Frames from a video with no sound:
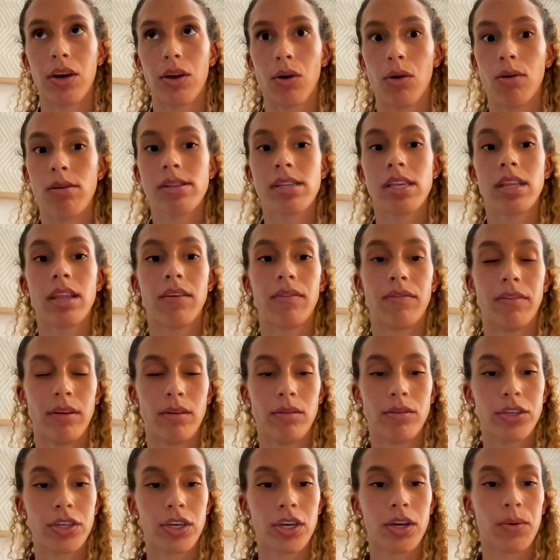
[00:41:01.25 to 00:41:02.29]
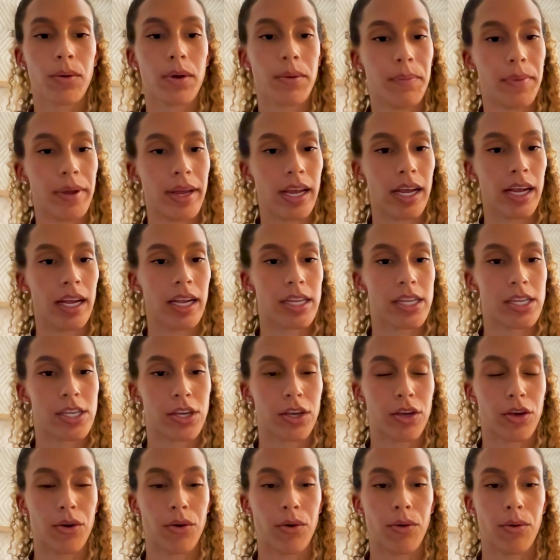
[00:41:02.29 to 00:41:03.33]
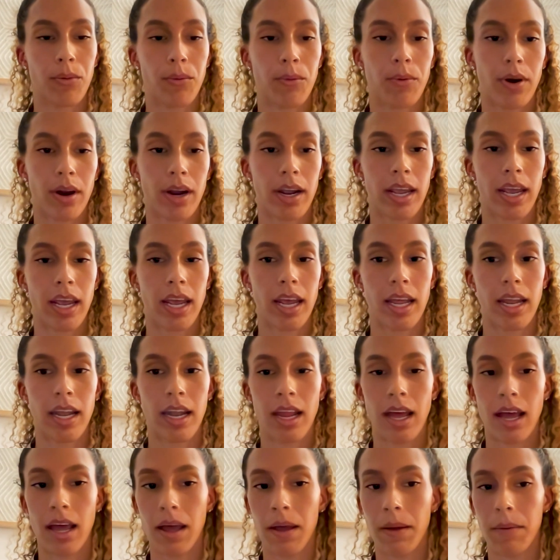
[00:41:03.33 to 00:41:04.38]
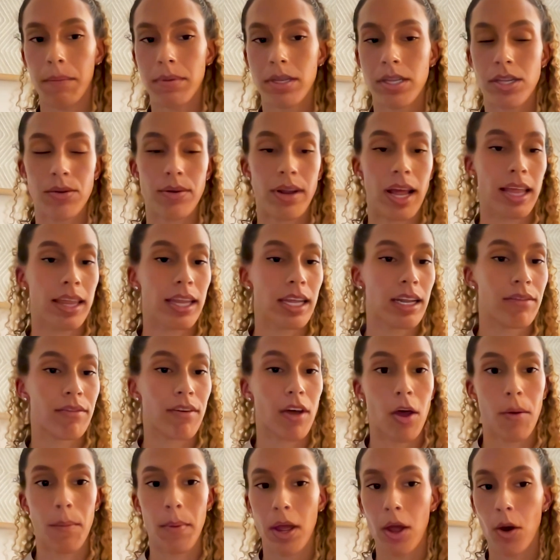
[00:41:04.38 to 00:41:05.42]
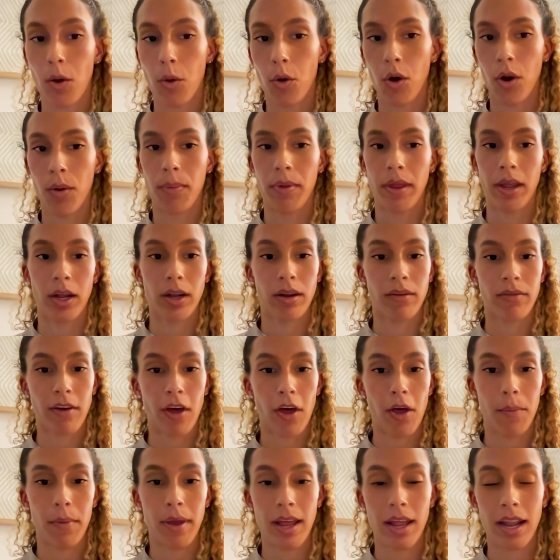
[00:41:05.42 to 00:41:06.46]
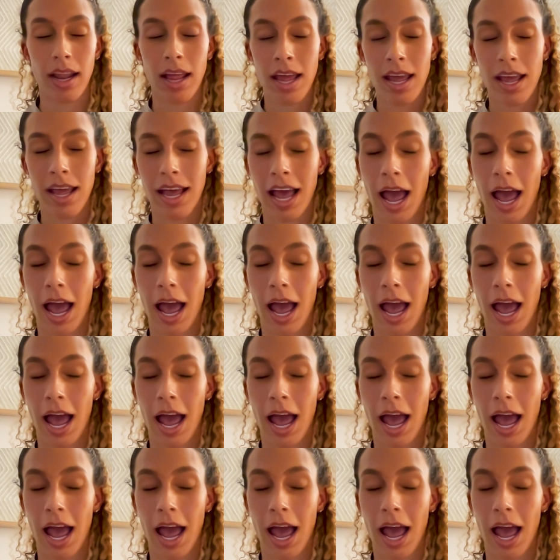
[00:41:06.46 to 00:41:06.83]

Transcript: goals in the future would be to work in student athlete development or player development.